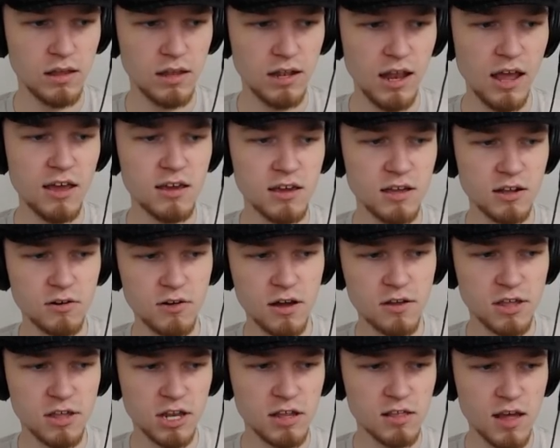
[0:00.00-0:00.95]
Now you can
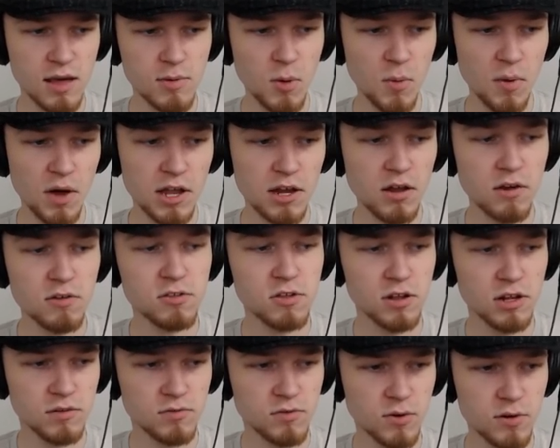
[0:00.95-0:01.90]
cross anytime you want. No
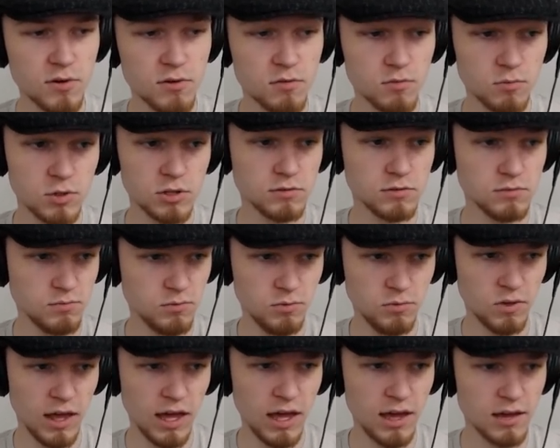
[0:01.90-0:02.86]
toll, of course. Well,
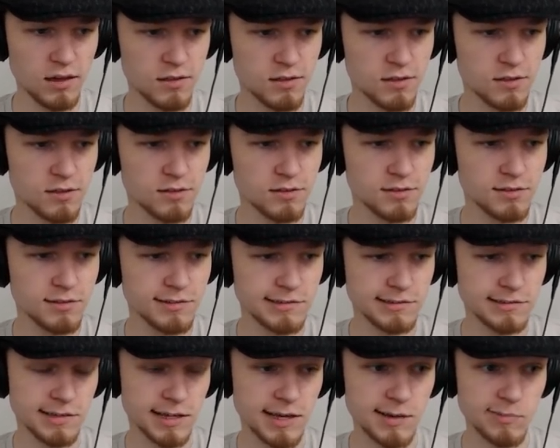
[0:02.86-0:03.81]
thanks.
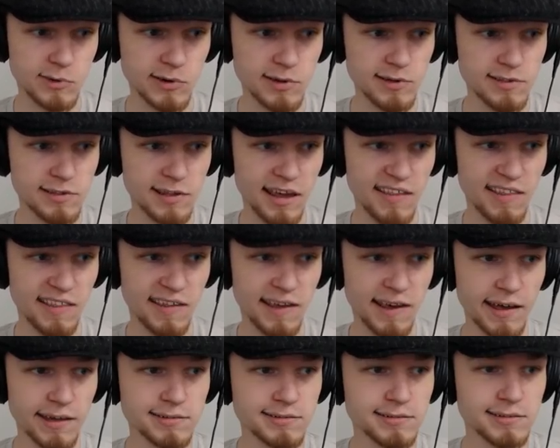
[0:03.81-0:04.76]
I appreciate
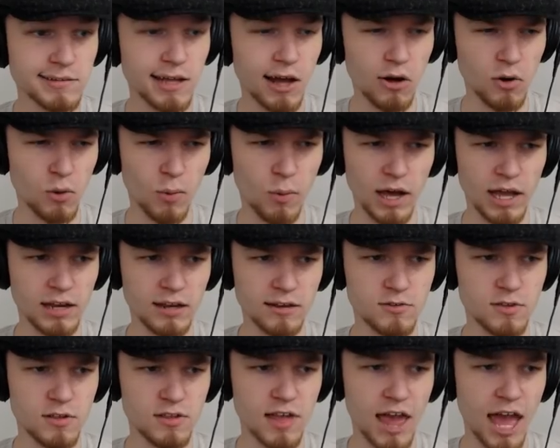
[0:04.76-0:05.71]
that. I don't know why you
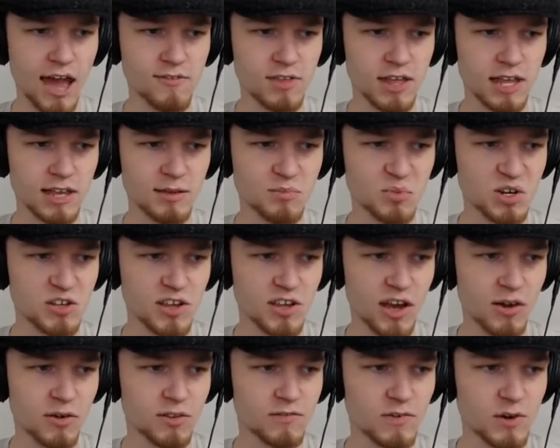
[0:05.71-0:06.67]
didn't just have that bridge
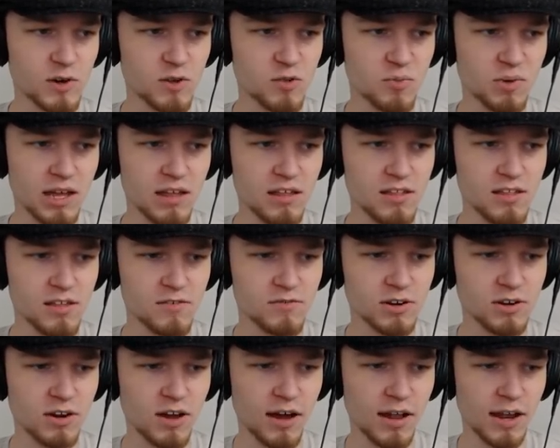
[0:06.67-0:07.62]
out in the first place if
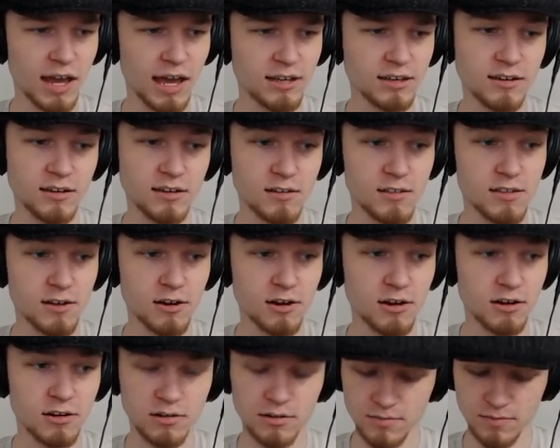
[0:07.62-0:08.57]
you're not, like,
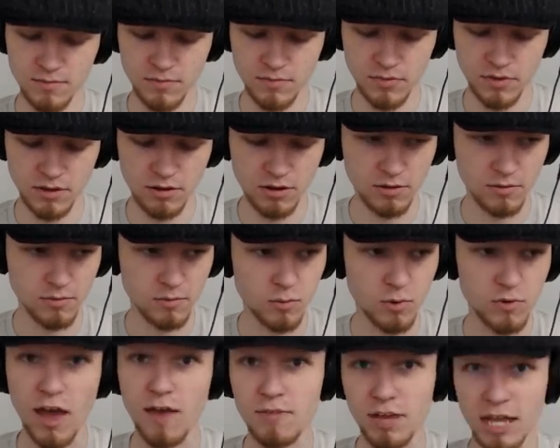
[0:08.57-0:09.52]
concerned, I don't know,
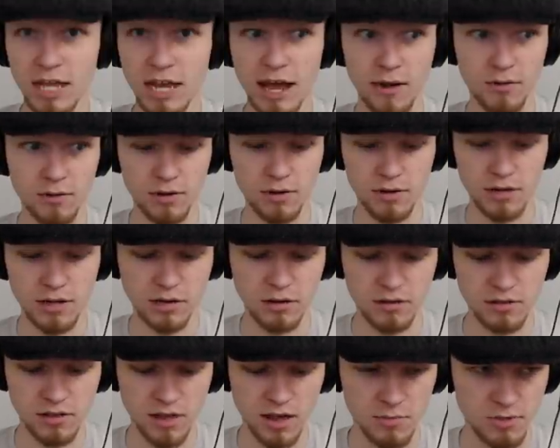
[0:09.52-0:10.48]
with having it out at
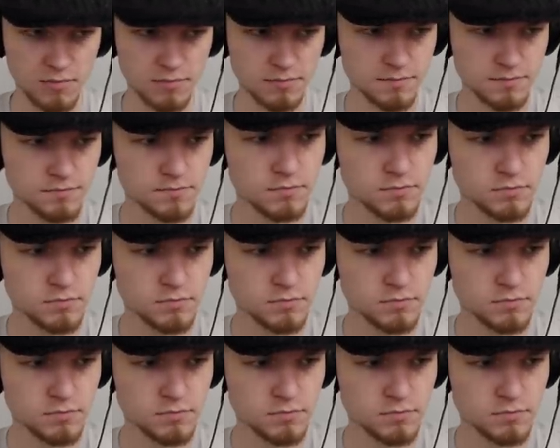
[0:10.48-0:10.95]
all times.